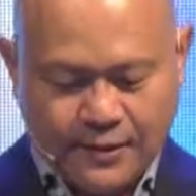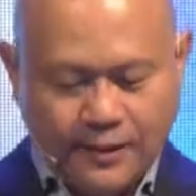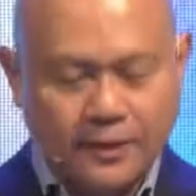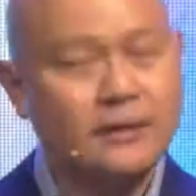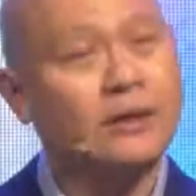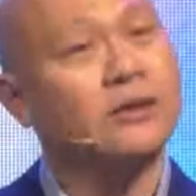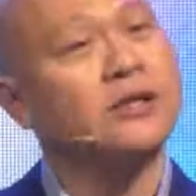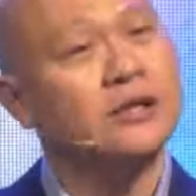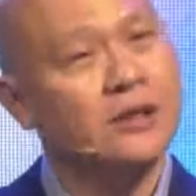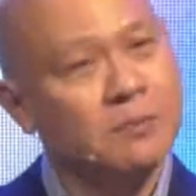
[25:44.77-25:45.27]

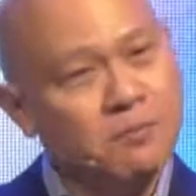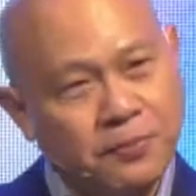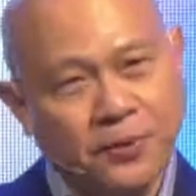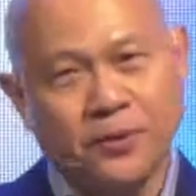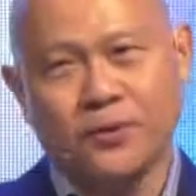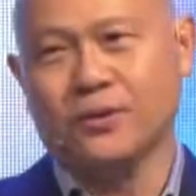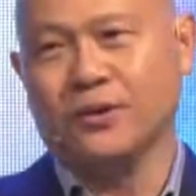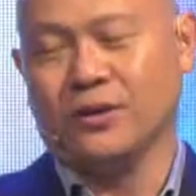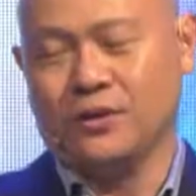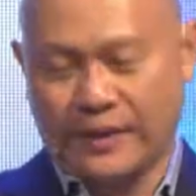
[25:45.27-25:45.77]
Now, it's
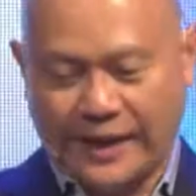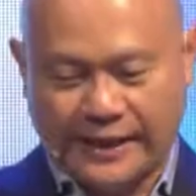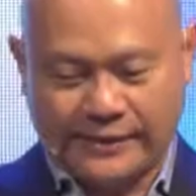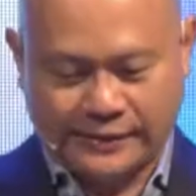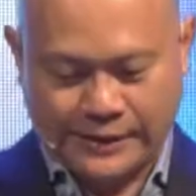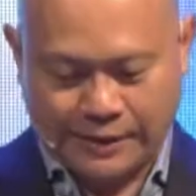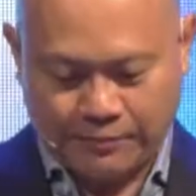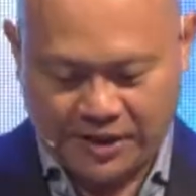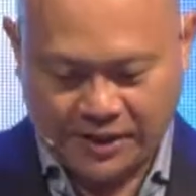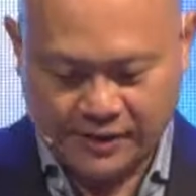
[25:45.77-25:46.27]
important to
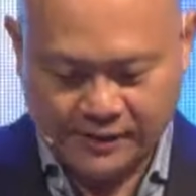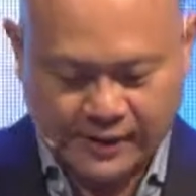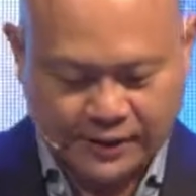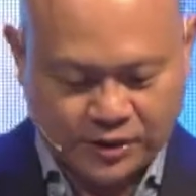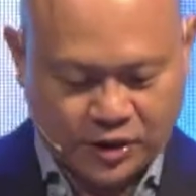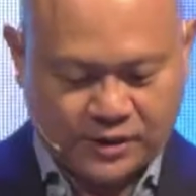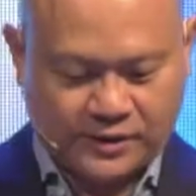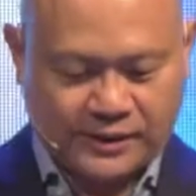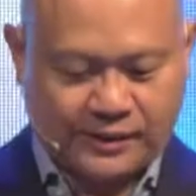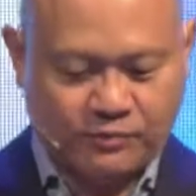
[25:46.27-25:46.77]
examine such
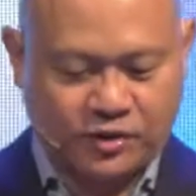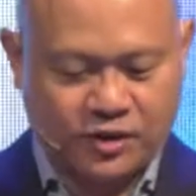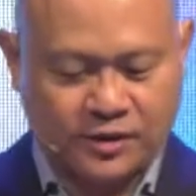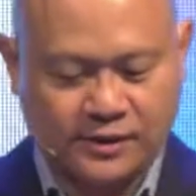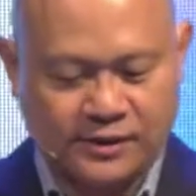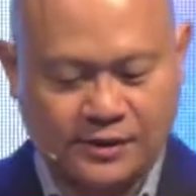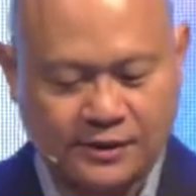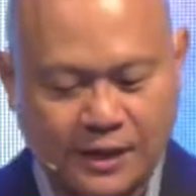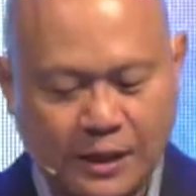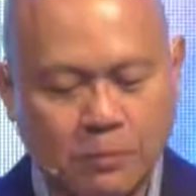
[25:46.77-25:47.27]

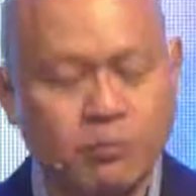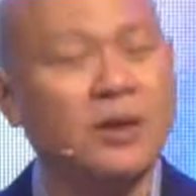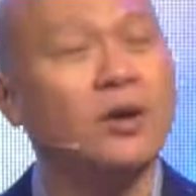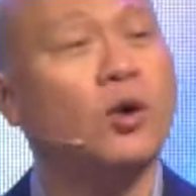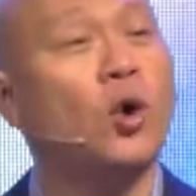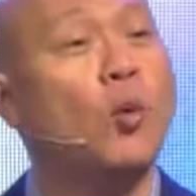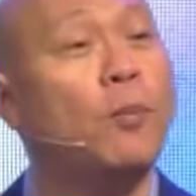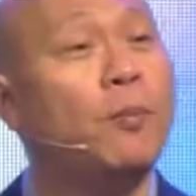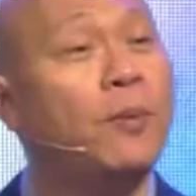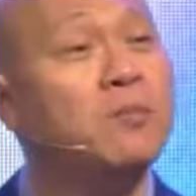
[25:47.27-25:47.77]
assumptions and be
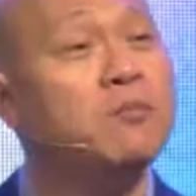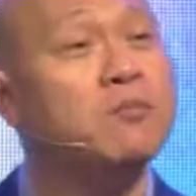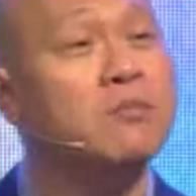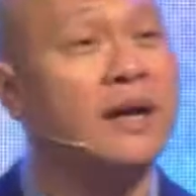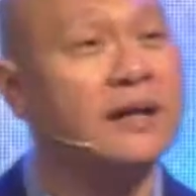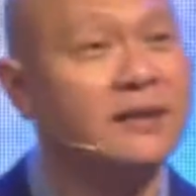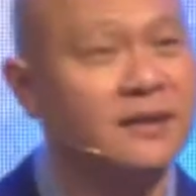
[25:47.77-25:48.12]
open-minded